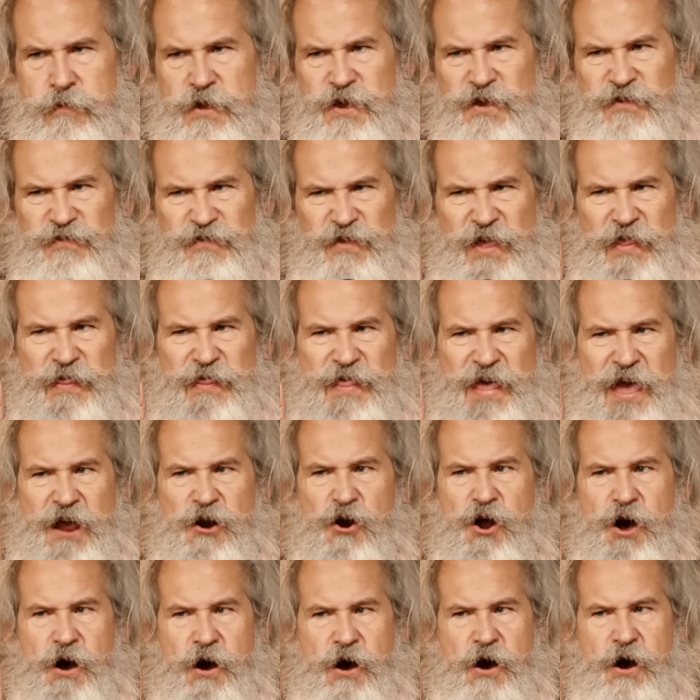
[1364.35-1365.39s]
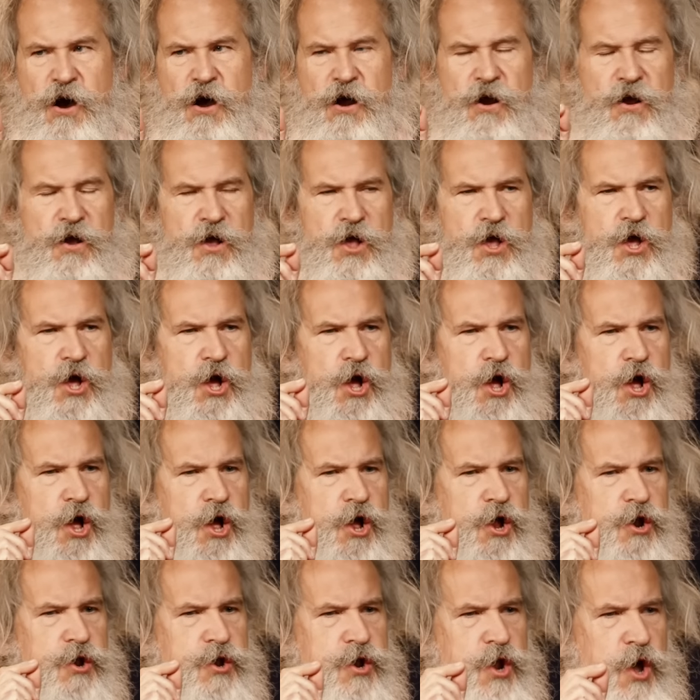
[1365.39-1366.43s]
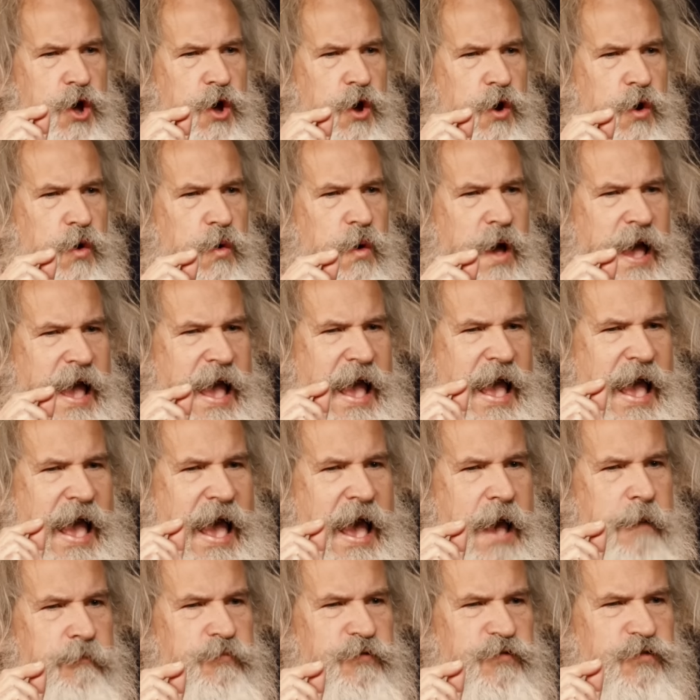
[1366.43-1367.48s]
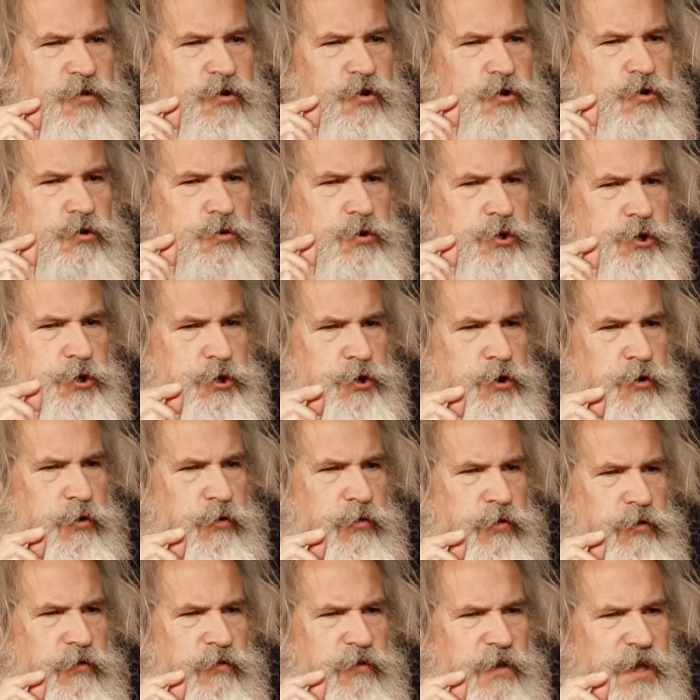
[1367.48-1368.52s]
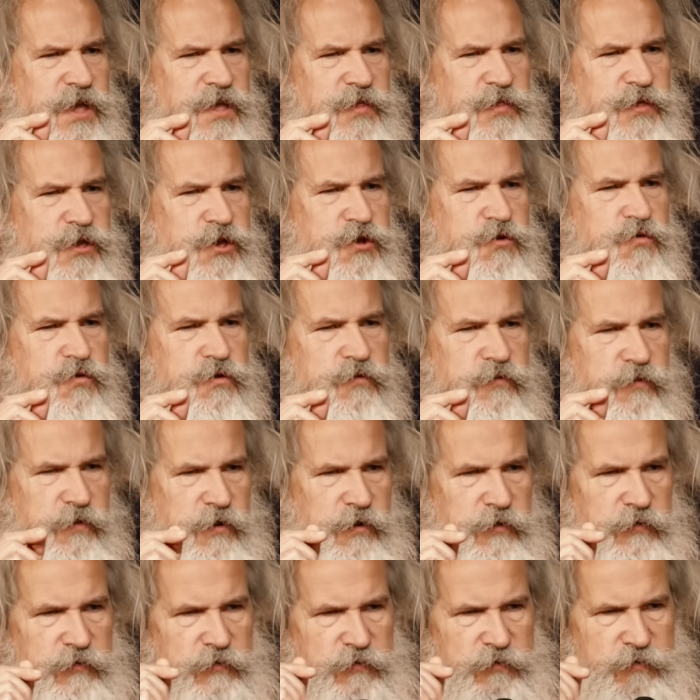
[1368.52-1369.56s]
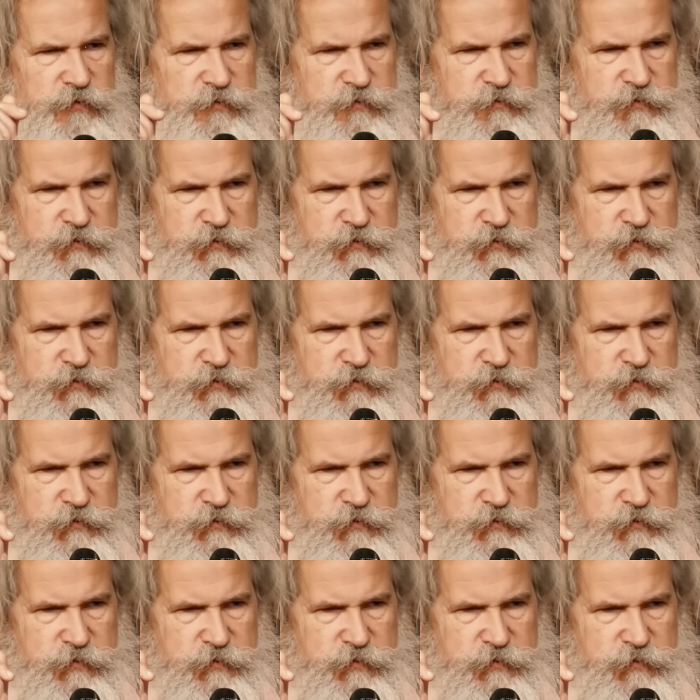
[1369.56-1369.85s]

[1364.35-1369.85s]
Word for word: is that there are no absolute truths in the universe